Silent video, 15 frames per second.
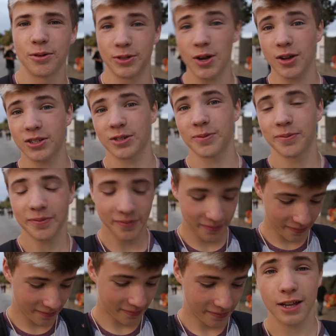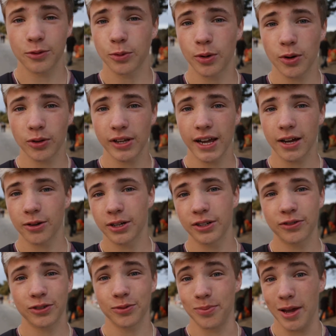was awesome. And we were only out here
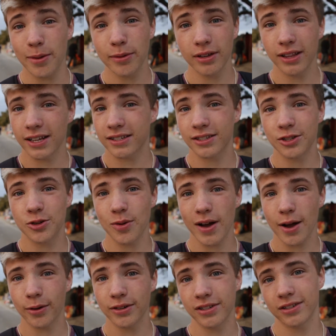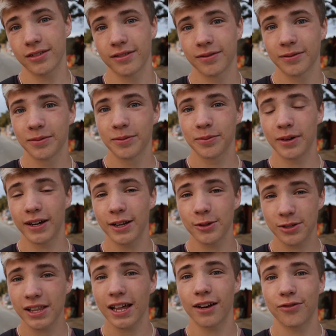for maybe less than two hours, but it
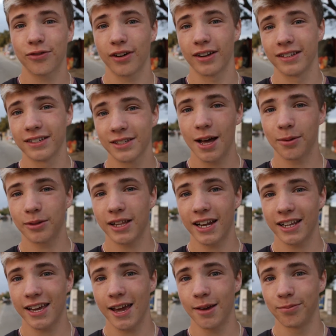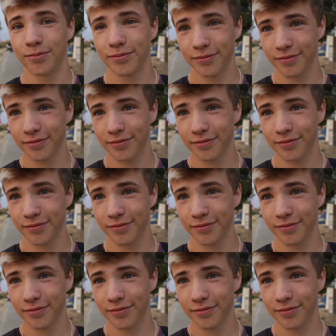was a lot of fun. I'm glad I came.